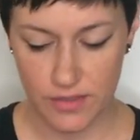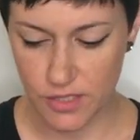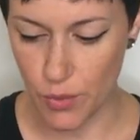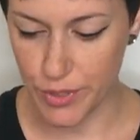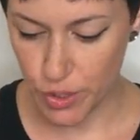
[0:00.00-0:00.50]

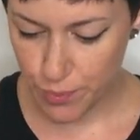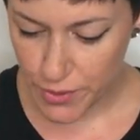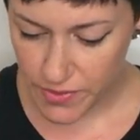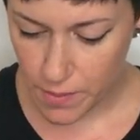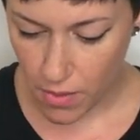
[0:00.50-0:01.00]
So when you
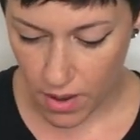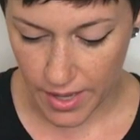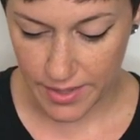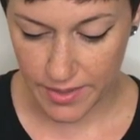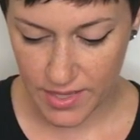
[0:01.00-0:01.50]
put them
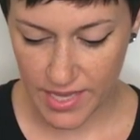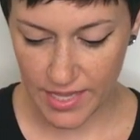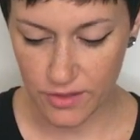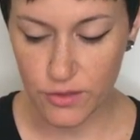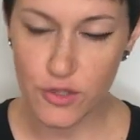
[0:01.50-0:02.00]
on,
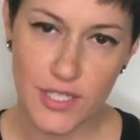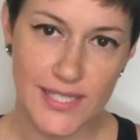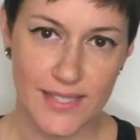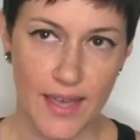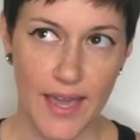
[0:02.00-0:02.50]
it
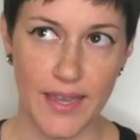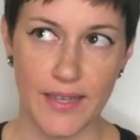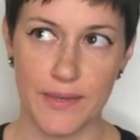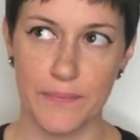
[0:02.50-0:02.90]
looks like,